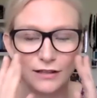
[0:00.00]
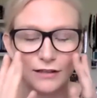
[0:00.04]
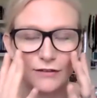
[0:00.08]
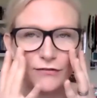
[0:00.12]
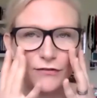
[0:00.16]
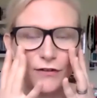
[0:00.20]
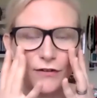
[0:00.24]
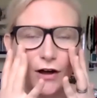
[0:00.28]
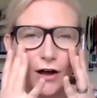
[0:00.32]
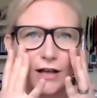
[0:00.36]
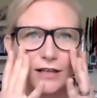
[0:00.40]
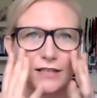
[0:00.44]

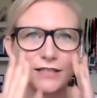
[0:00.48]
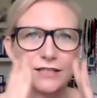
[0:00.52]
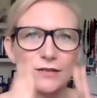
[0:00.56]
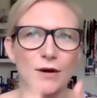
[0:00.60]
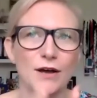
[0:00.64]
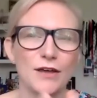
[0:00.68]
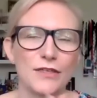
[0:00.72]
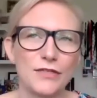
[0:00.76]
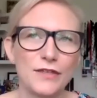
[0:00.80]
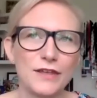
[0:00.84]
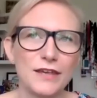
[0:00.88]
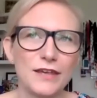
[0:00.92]
fine. So
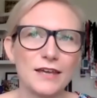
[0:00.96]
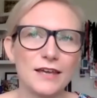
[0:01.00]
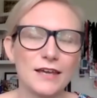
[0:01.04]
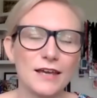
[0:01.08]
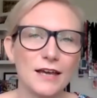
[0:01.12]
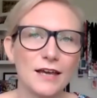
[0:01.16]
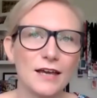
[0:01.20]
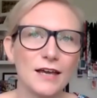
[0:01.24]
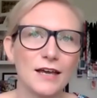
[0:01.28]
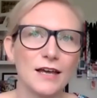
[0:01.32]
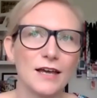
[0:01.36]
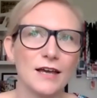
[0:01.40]
I think
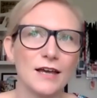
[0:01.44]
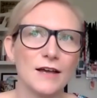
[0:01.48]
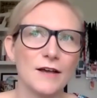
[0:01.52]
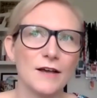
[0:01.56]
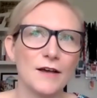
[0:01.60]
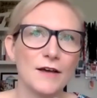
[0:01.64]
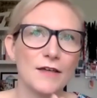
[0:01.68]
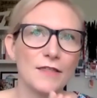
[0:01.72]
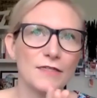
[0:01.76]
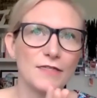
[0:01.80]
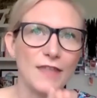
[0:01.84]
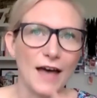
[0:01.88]

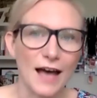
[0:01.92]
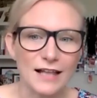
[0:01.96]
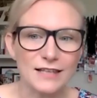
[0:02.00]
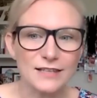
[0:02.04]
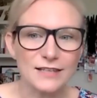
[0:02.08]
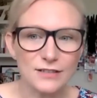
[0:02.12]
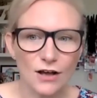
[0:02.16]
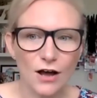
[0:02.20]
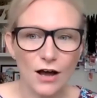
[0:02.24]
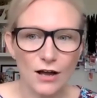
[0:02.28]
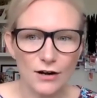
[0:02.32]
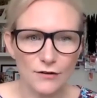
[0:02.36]

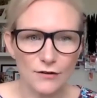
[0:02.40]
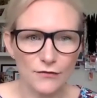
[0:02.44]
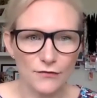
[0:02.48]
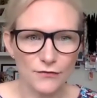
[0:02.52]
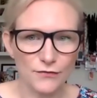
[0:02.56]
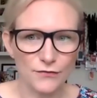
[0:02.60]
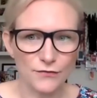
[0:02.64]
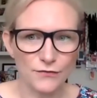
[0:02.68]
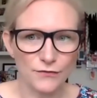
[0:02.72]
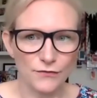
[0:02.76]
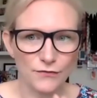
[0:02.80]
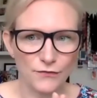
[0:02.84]
that's kind of
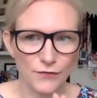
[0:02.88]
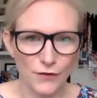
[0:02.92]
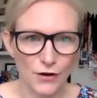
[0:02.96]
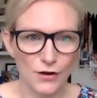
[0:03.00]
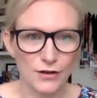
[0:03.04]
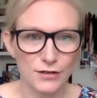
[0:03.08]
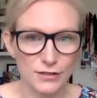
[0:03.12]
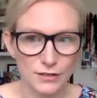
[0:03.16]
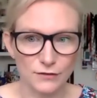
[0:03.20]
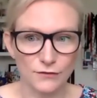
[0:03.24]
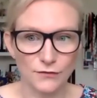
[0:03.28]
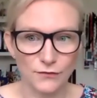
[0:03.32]

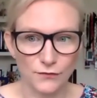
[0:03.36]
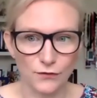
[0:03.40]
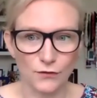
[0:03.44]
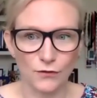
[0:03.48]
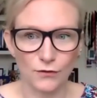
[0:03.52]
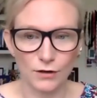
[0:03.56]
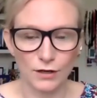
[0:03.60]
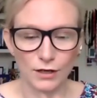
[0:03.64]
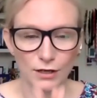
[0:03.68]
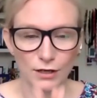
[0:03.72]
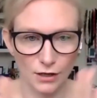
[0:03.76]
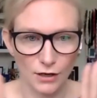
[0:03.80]
first and
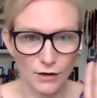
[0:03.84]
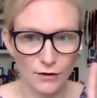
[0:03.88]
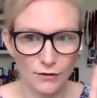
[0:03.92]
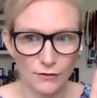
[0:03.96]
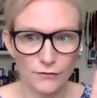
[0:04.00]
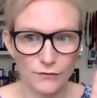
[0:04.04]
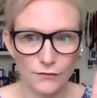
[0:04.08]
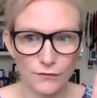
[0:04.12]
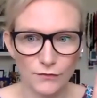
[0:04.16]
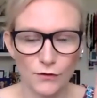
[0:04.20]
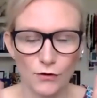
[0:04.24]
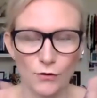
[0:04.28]

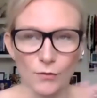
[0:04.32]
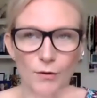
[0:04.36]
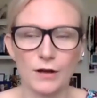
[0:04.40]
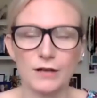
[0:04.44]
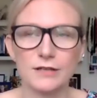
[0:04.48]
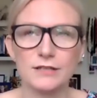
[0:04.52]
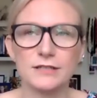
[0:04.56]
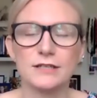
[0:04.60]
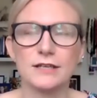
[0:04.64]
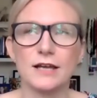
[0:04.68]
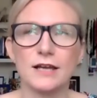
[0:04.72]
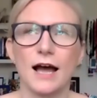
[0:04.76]

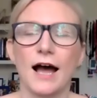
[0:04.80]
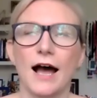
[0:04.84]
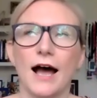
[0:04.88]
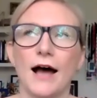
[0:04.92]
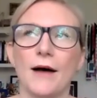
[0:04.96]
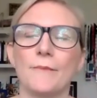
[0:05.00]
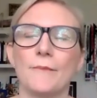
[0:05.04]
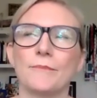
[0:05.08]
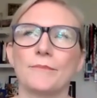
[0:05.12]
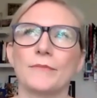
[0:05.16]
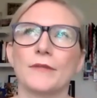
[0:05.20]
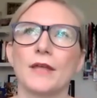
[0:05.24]
foremost.
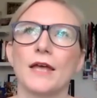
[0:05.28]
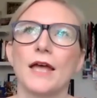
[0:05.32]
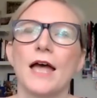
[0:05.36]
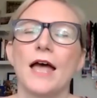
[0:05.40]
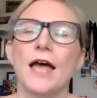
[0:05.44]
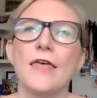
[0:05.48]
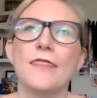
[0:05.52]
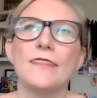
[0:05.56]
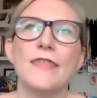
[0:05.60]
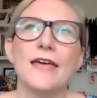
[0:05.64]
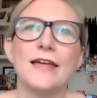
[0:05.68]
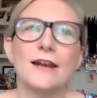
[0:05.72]

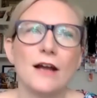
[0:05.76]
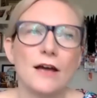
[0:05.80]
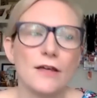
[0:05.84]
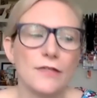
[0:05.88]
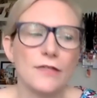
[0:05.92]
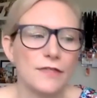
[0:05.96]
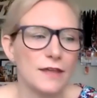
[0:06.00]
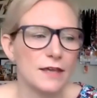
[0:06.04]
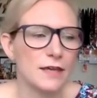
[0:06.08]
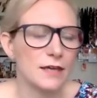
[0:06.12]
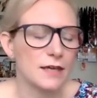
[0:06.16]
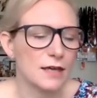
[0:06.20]
Then I
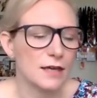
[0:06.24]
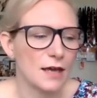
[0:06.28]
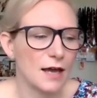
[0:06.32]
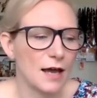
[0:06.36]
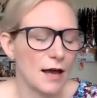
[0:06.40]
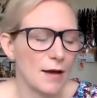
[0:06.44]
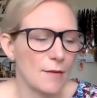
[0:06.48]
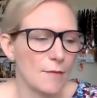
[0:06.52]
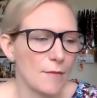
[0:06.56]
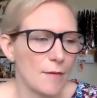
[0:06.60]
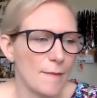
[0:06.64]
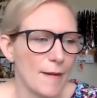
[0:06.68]
think
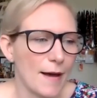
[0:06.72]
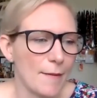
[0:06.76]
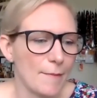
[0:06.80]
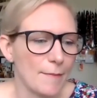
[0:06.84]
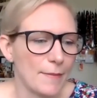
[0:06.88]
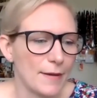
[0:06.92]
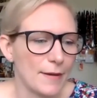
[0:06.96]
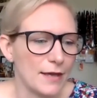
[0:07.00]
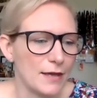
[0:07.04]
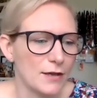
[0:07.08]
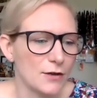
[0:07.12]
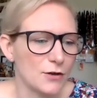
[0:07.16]

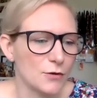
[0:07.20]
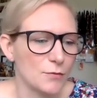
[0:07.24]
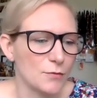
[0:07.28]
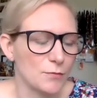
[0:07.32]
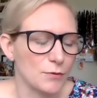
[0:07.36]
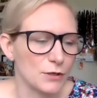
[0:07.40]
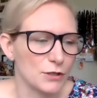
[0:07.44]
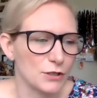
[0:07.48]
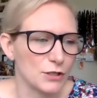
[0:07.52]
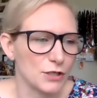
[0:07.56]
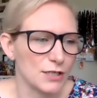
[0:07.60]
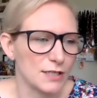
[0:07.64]
about being a good
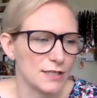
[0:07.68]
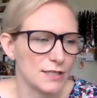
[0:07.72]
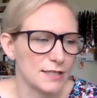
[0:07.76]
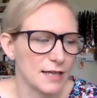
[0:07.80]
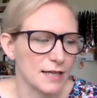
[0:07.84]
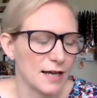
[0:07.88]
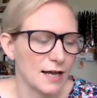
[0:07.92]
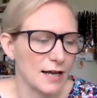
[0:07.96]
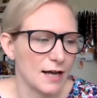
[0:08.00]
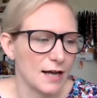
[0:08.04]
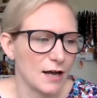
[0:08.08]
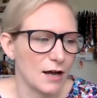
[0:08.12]

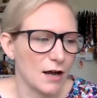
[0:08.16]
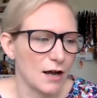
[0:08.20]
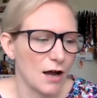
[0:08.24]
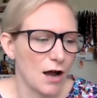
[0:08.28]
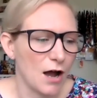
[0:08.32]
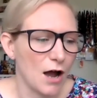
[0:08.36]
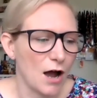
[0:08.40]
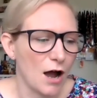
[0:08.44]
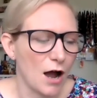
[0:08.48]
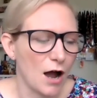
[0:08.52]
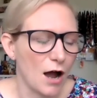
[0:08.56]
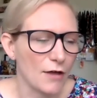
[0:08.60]
producer,
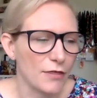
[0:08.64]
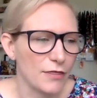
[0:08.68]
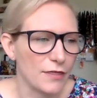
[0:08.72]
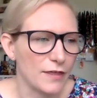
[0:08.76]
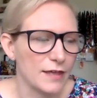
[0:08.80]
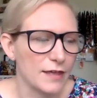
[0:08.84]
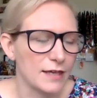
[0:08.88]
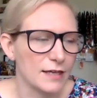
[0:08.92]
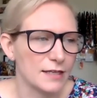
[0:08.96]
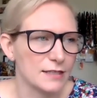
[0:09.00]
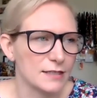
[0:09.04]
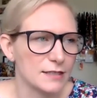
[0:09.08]
I
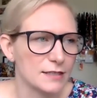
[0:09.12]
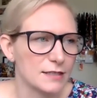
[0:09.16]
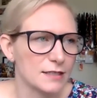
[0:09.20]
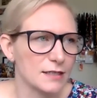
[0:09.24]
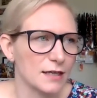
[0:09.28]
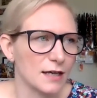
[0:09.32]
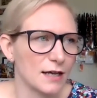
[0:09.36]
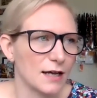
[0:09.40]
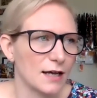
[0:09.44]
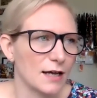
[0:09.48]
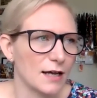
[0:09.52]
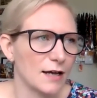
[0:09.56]
think it's
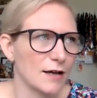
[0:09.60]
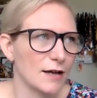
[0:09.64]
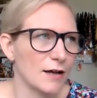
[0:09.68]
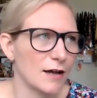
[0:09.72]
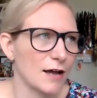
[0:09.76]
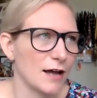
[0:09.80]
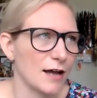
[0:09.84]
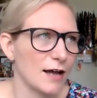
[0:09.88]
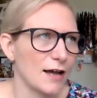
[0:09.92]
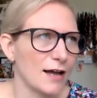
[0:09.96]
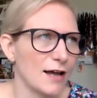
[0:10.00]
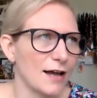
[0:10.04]

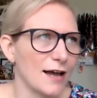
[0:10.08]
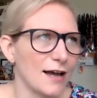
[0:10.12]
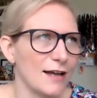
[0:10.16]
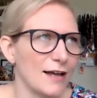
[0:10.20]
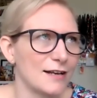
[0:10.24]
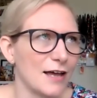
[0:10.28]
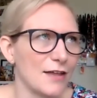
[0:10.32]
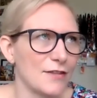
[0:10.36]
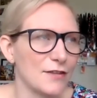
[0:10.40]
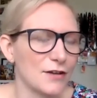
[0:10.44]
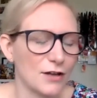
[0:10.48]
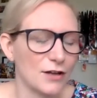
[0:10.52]

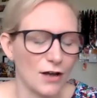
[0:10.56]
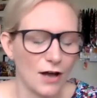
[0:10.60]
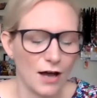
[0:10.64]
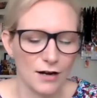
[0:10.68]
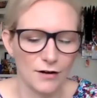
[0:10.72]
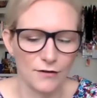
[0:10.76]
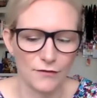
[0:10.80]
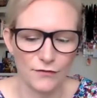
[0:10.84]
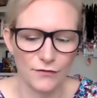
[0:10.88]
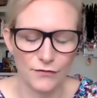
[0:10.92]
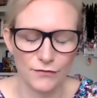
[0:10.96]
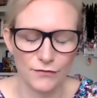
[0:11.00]
another kind of,